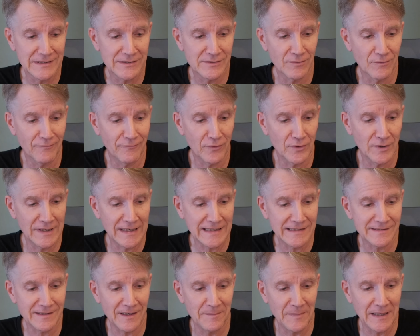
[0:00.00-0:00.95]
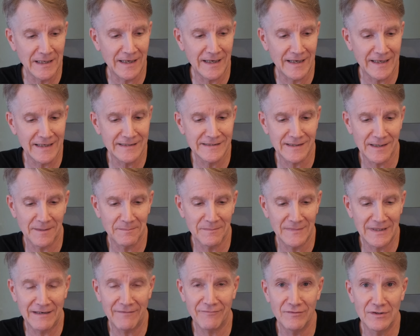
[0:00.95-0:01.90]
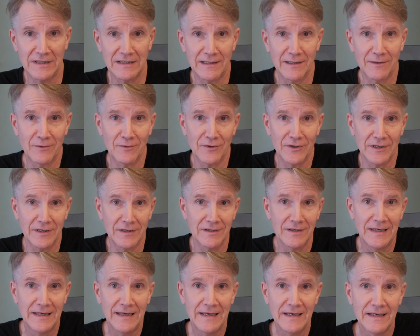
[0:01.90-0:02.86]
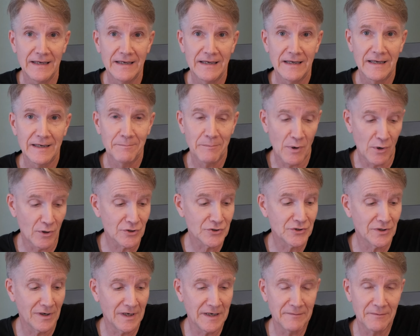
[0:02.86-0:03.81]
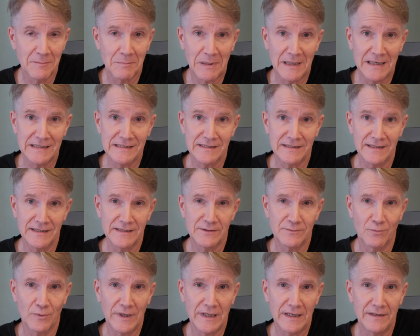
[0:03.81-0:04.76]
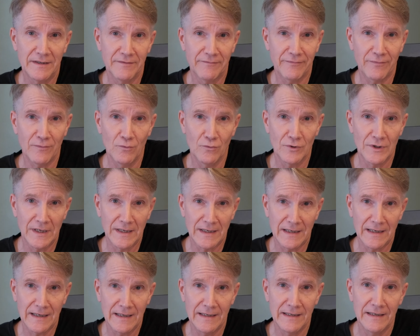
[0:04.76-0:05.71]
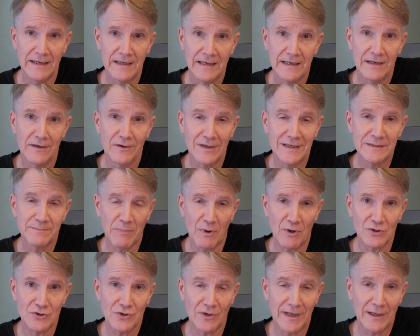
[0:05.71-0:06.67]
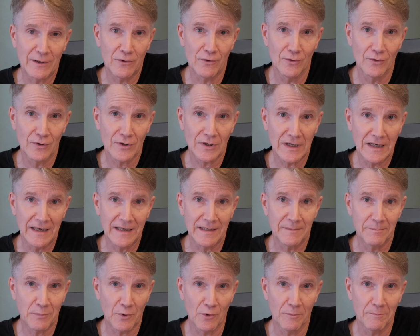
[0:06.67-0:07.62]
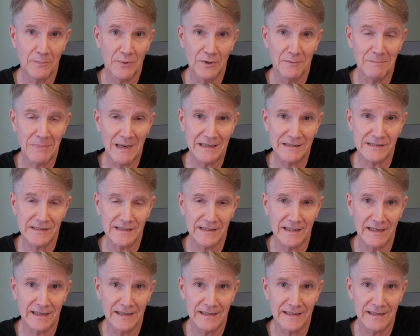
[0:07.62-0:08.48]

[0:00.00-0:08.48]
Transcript: So for the next coming hikes, I'm definitely going to partially replace this with the food that I at least partially cook, like proper pasta,